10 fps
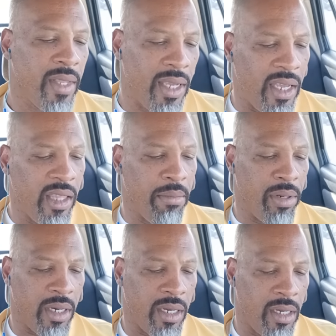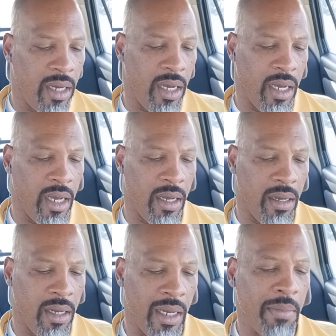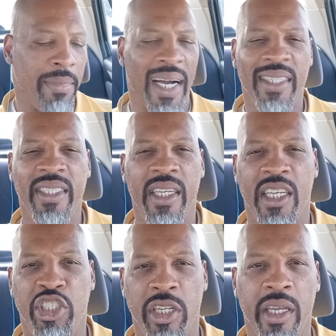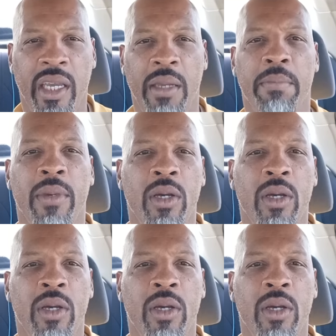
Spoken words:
In the book, Ma'aseh HaShlichim,